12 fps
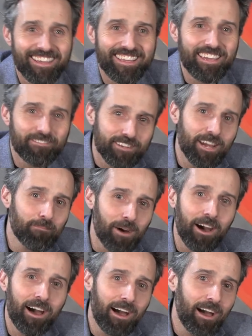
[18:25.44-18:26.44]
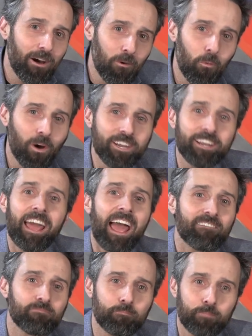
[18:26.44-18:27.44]
gives them
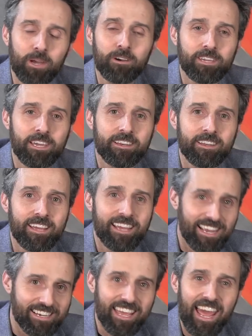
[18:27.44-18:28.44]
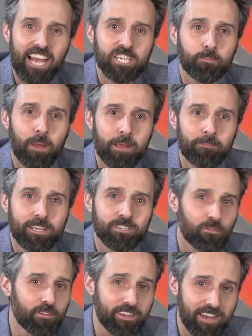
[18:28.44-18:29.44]
$1.5 billion in cash
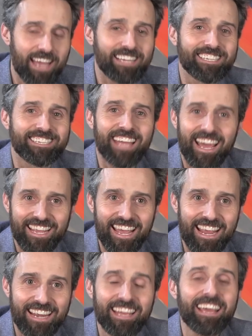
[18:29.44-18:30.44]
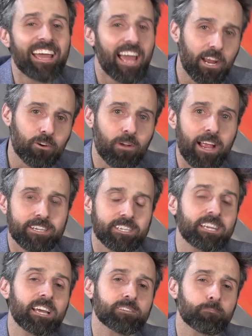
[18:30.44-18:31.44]
payments over the next decade and
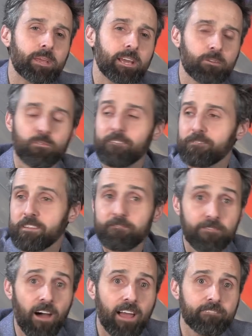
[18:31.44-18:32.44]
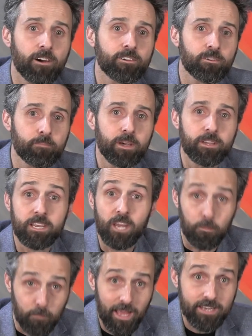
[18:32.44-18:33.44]
grants ESPN roughly $500 million
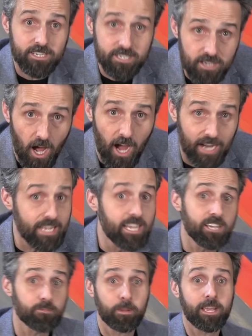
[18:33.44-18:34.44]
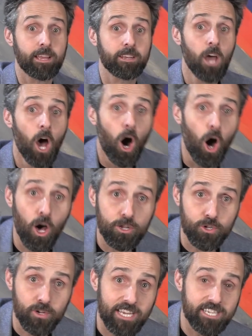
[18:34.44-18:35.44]
in Penn stock. ESPN
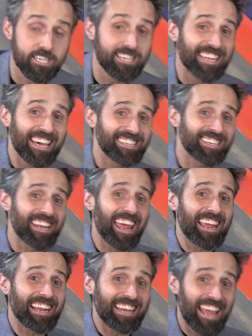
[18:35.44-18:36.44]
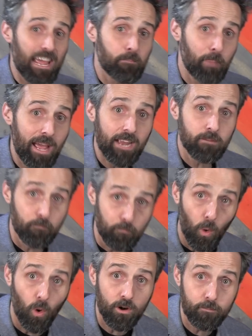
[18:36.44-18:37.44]
also gets to designate a Penn
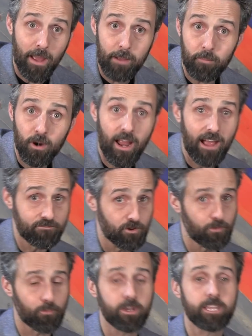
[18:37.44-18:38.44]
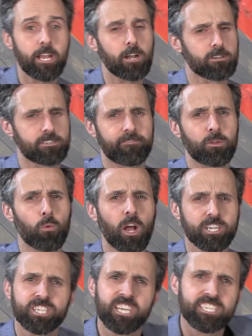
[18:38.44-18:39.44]
board member after 3 years. If you
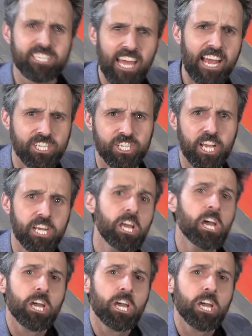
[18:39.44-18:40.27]
watch Succession,